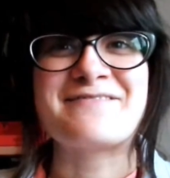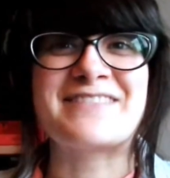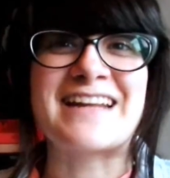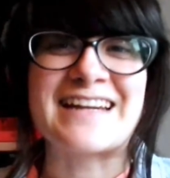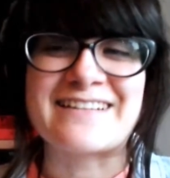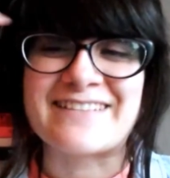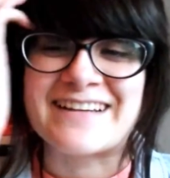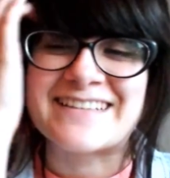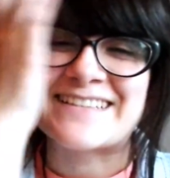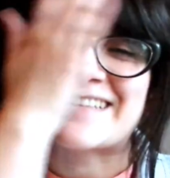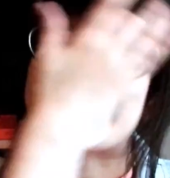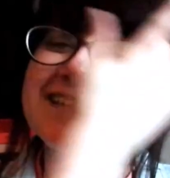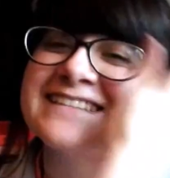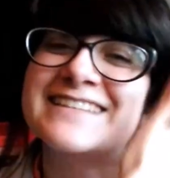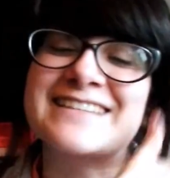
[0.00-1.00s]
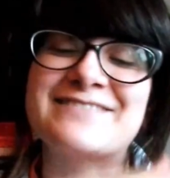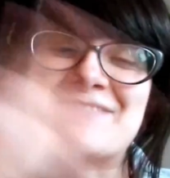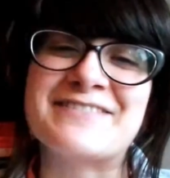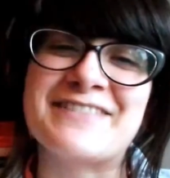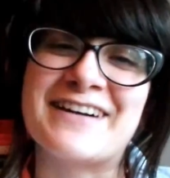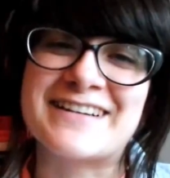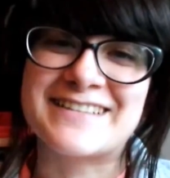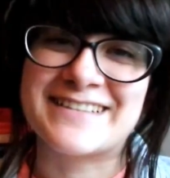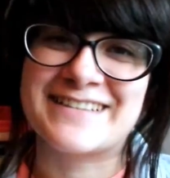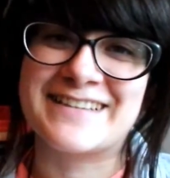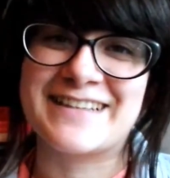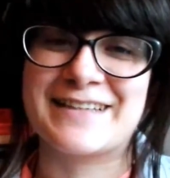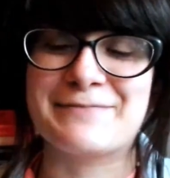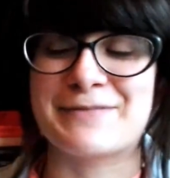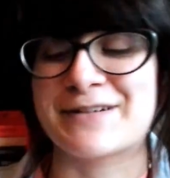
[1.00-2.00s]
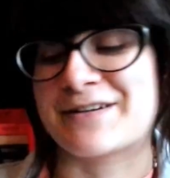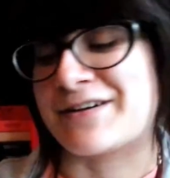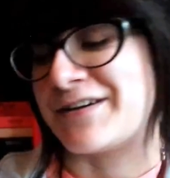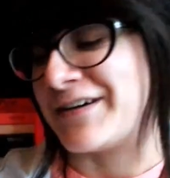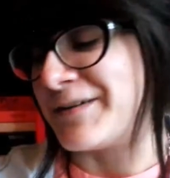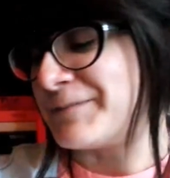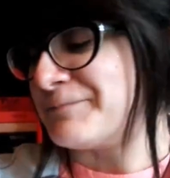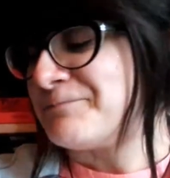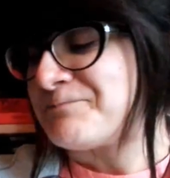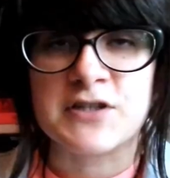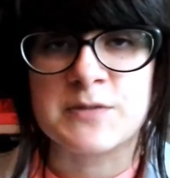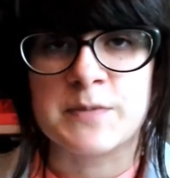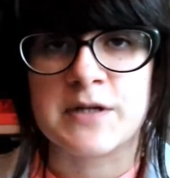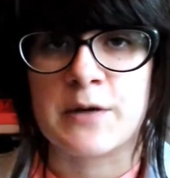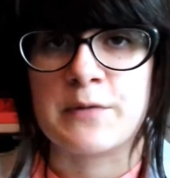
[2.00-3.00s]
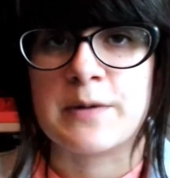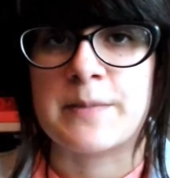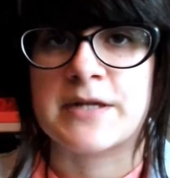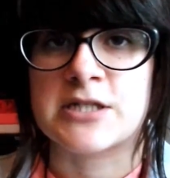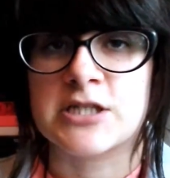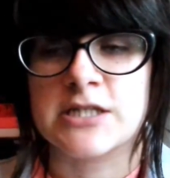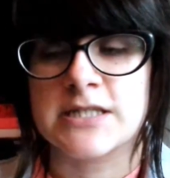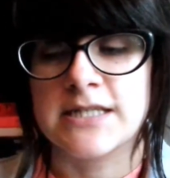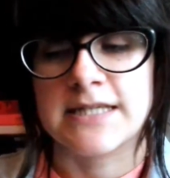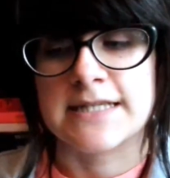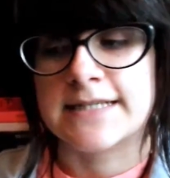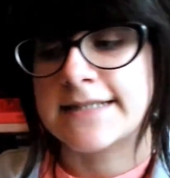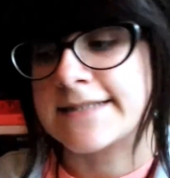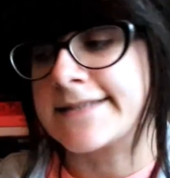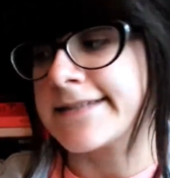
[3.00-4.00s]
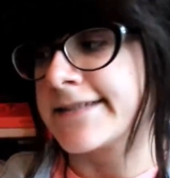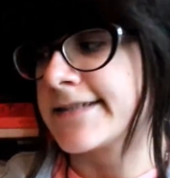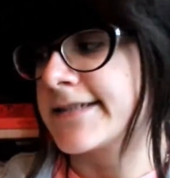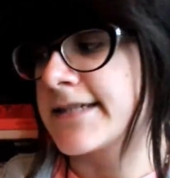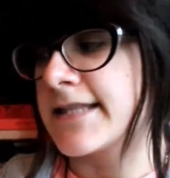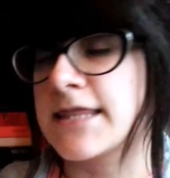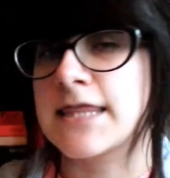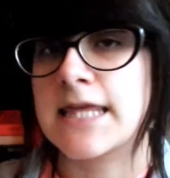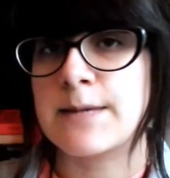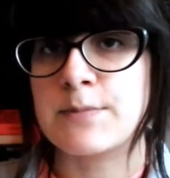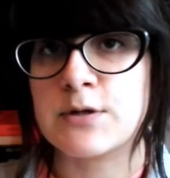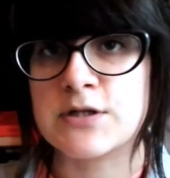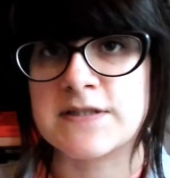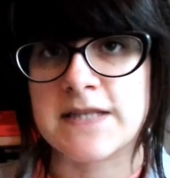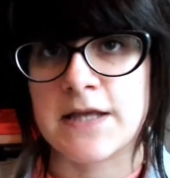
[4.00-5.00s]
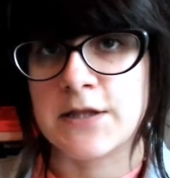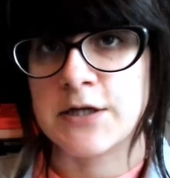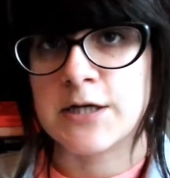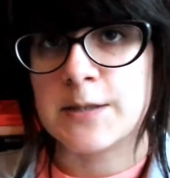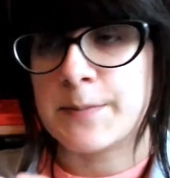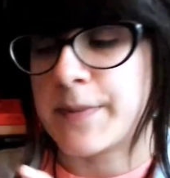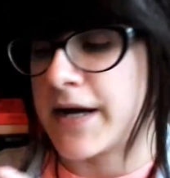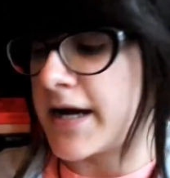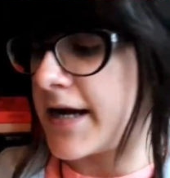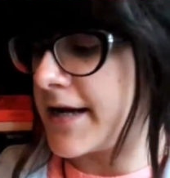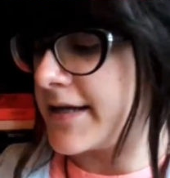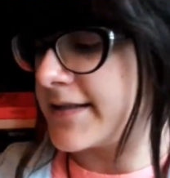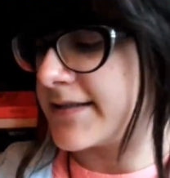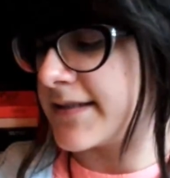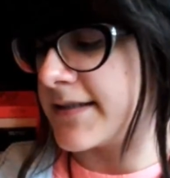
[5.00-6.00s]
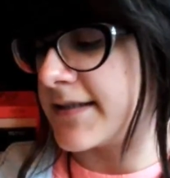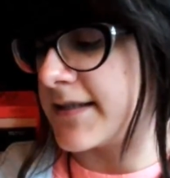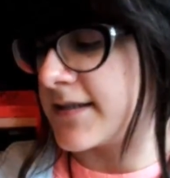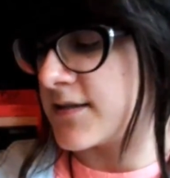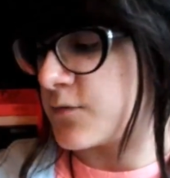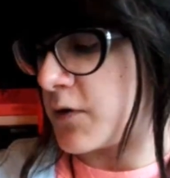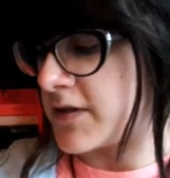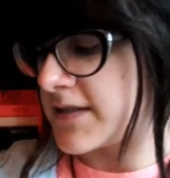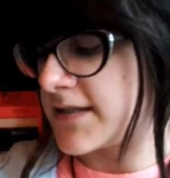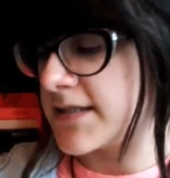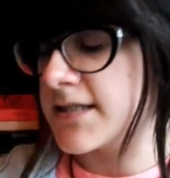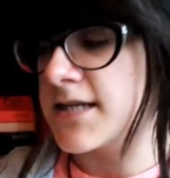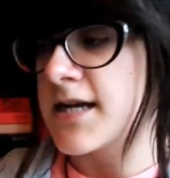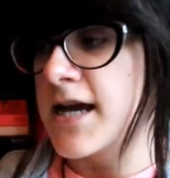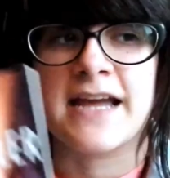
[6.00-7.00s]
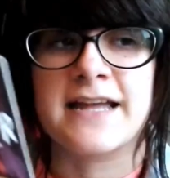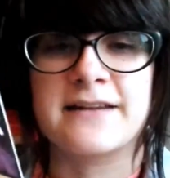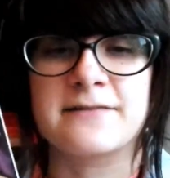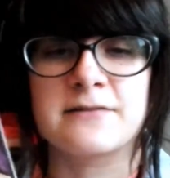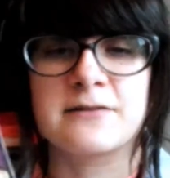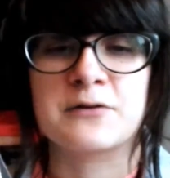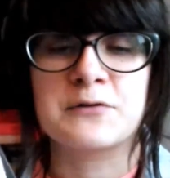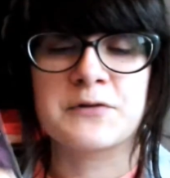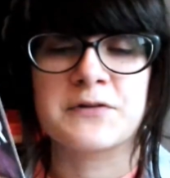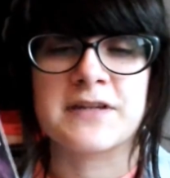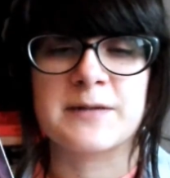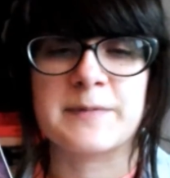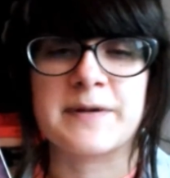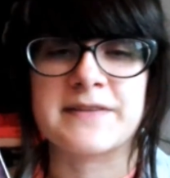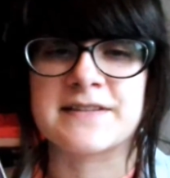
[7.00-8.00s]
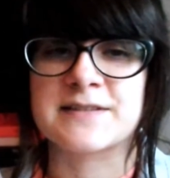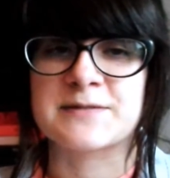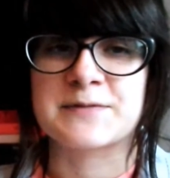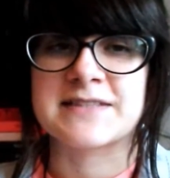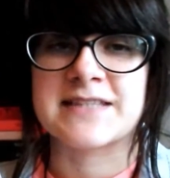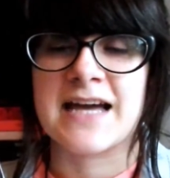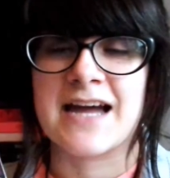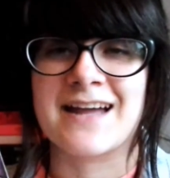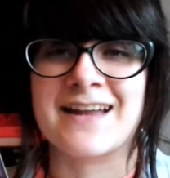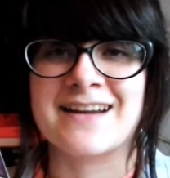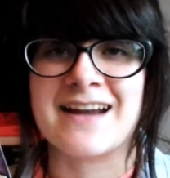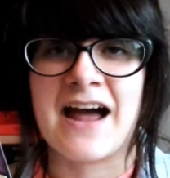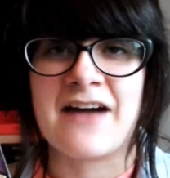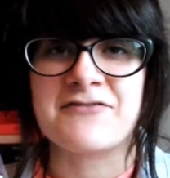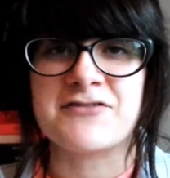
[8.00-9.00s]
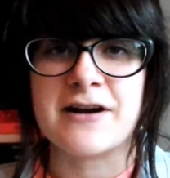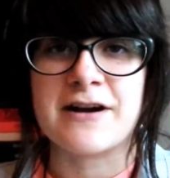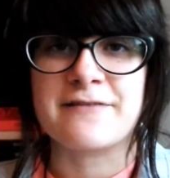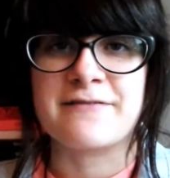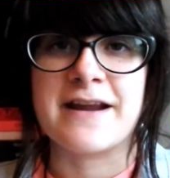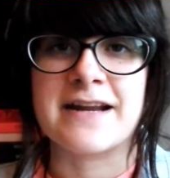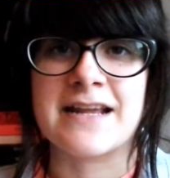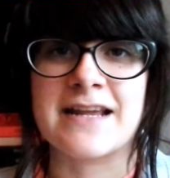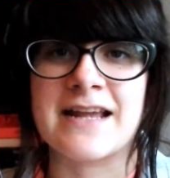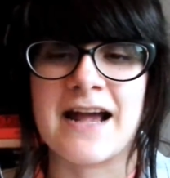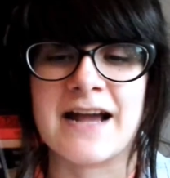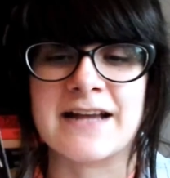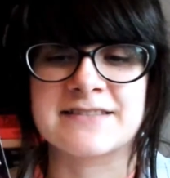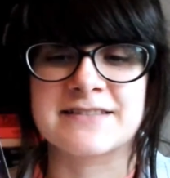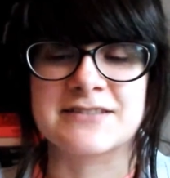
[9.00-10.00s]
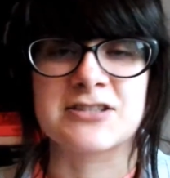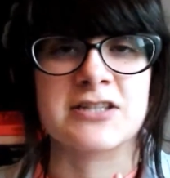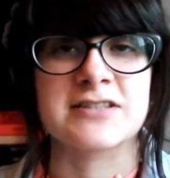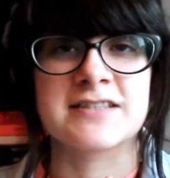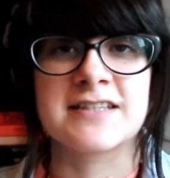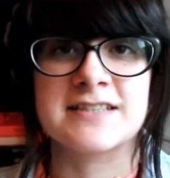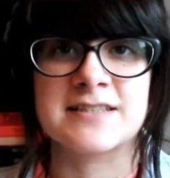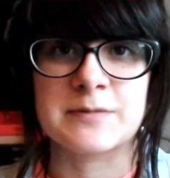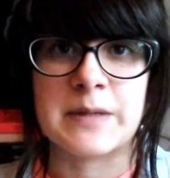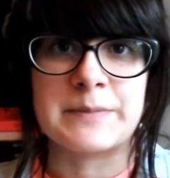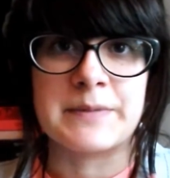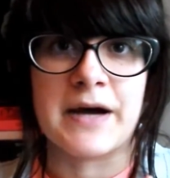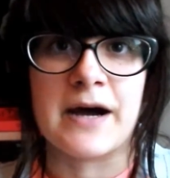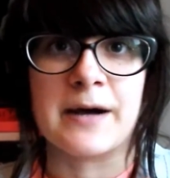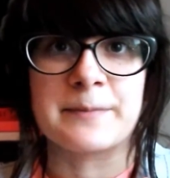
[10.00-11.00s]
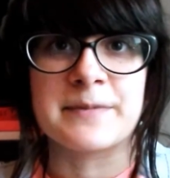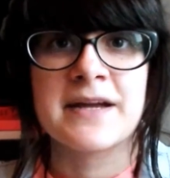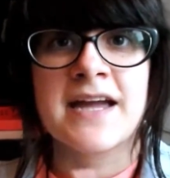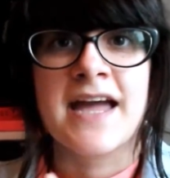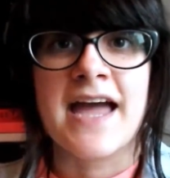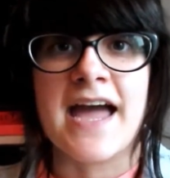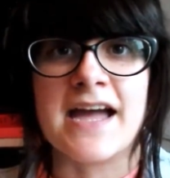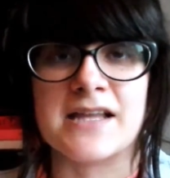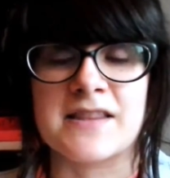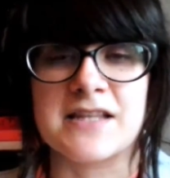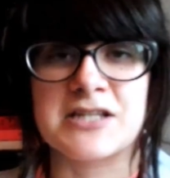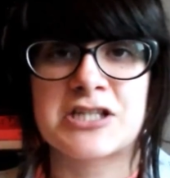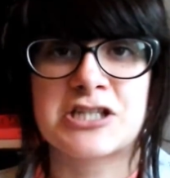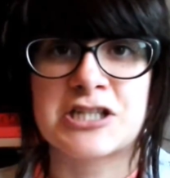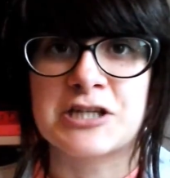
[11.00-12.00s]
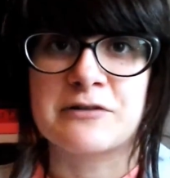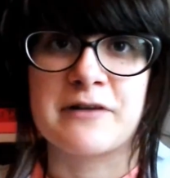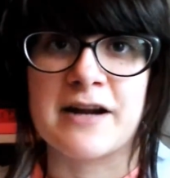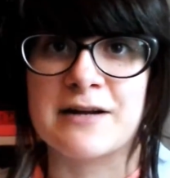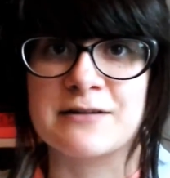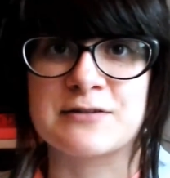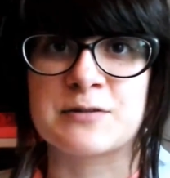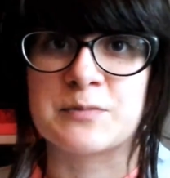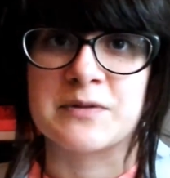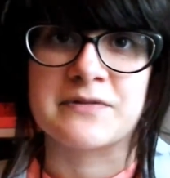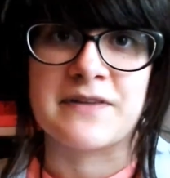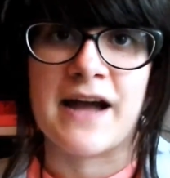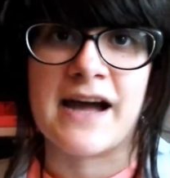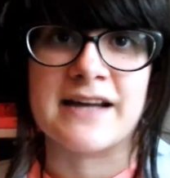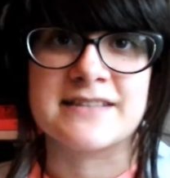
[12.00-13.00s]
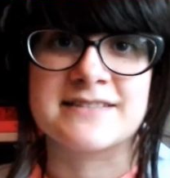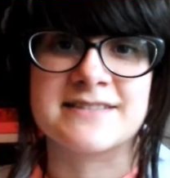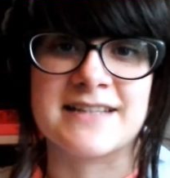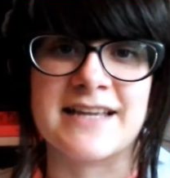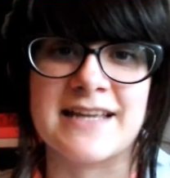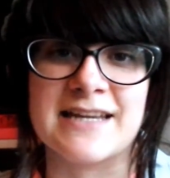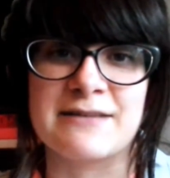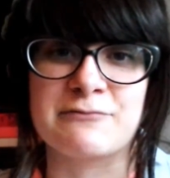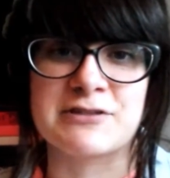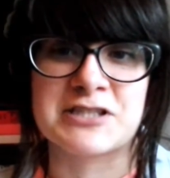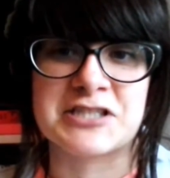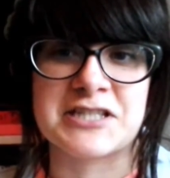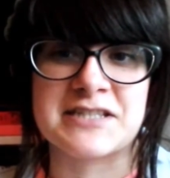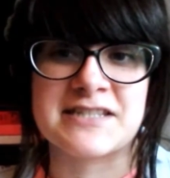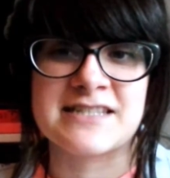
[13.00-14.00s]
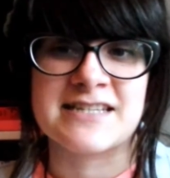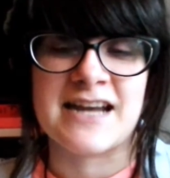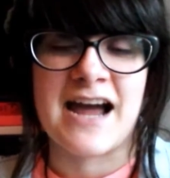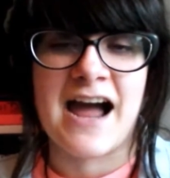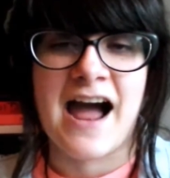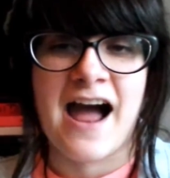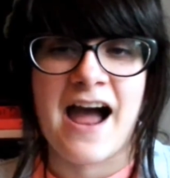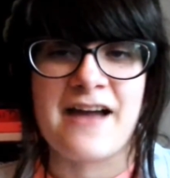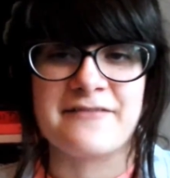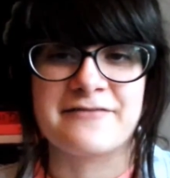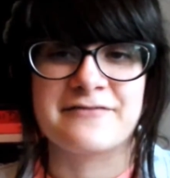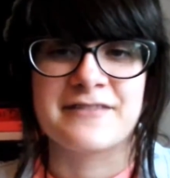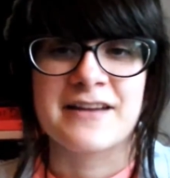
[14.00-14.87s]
But anyway, so let's just move on to the book haul. First book I want to mention is The Bookseller by Cynthia Swanson. And the cool thing about this was that after I read it, I suggested it to my mom, and then she read it super fast, and it was just, I